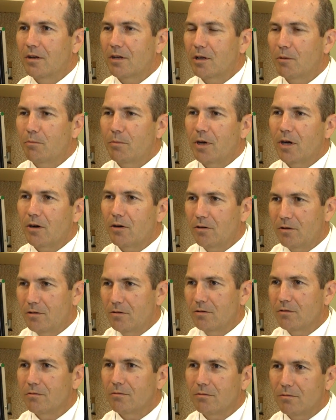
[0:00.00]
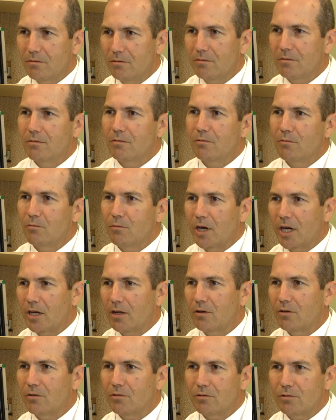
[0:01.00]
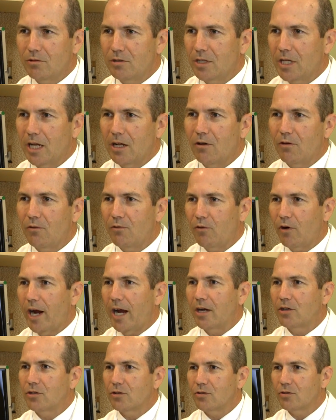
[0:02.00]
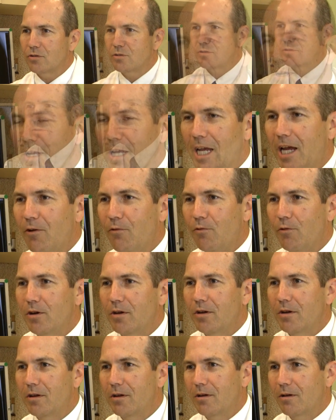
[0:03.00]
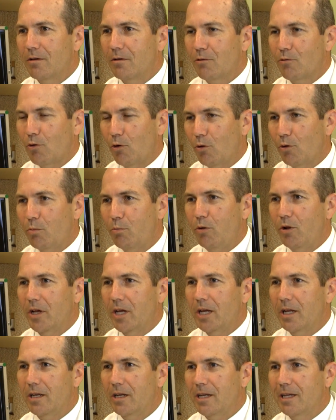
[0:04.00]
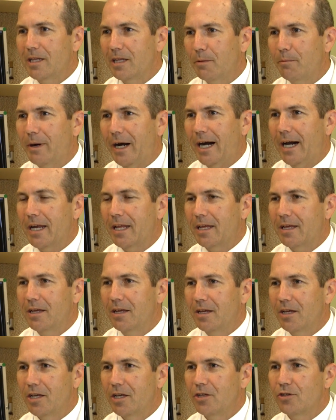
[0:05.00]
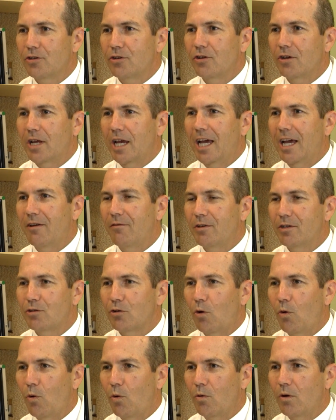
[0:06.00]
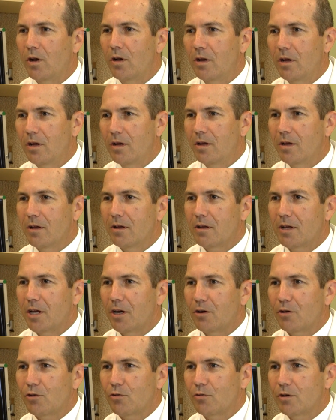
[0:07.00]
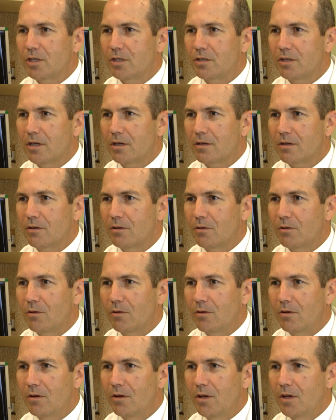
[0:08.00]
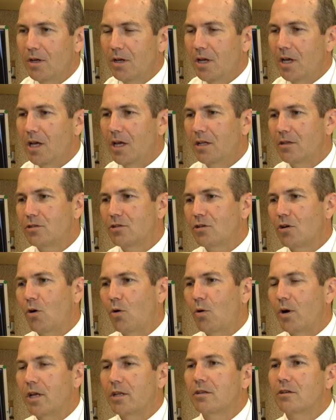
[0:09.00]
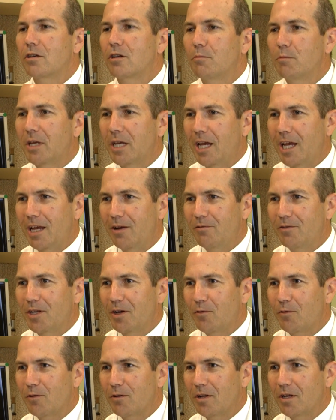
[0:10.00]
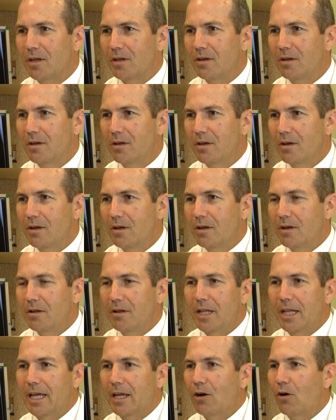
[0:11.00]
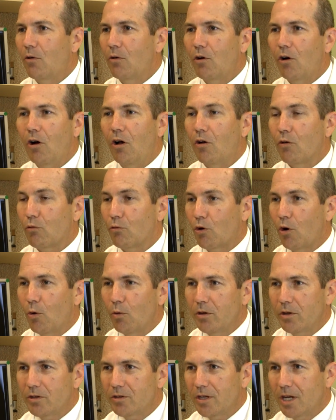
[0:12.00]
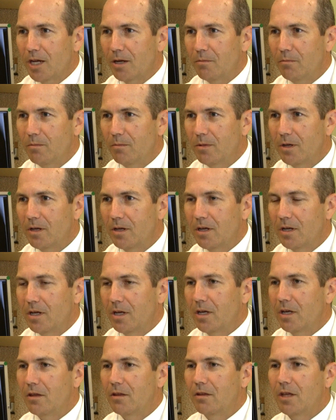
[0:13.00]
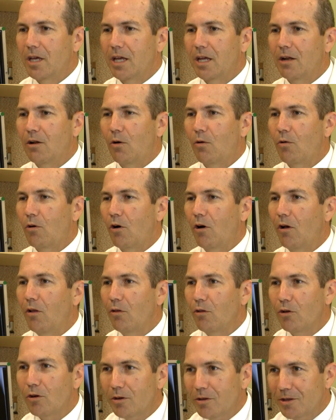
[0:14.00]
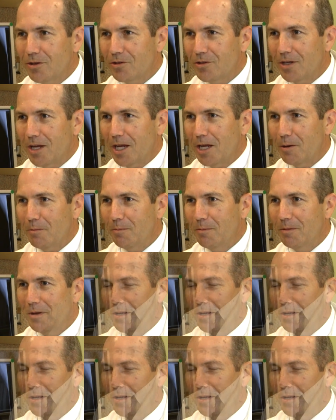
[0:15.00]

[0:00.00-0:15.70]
compared to regular standard fractures. Every growth plate in the body is going to have its own characteristic, and so it's going to behave differently. They don't all grow the same, they don't all look the same,